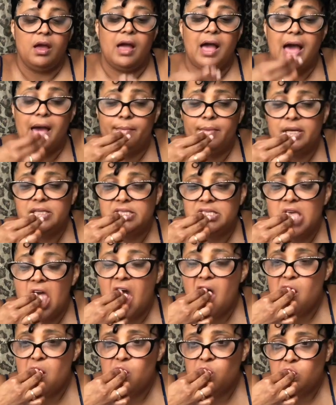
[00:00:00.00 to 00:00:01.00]
I
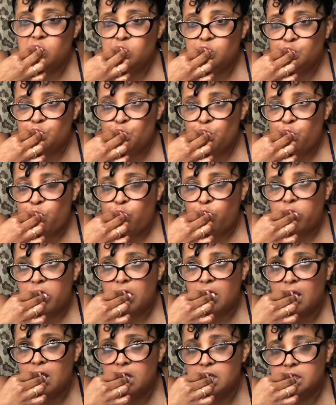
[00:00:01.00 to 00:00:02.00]
myself,
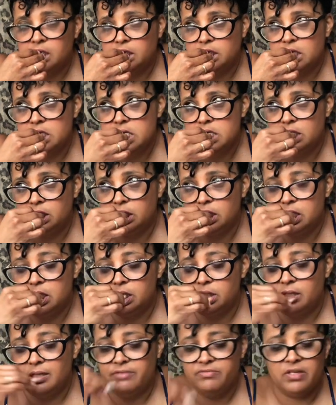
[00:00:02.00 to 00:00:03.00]

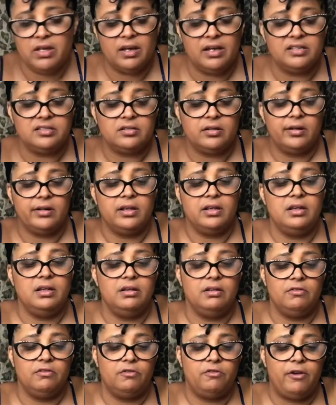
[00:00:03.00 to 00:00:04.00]
I think I started
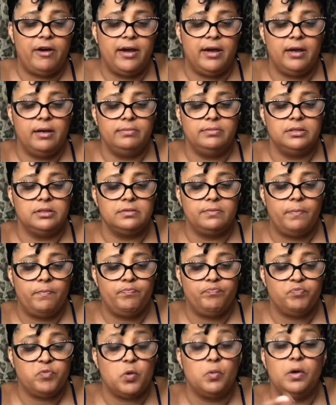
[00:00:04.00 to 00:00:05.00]
eating crabs,
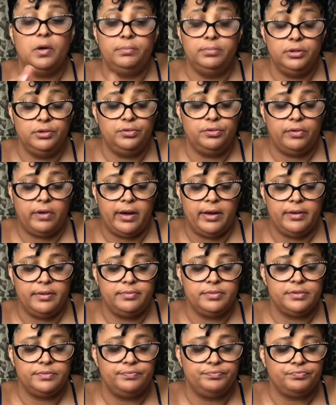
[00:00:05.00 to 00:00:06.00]
well, blue
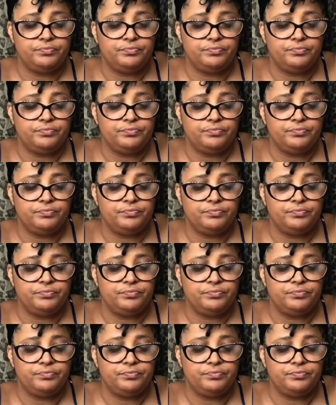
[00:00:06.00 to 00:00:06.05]
crabs,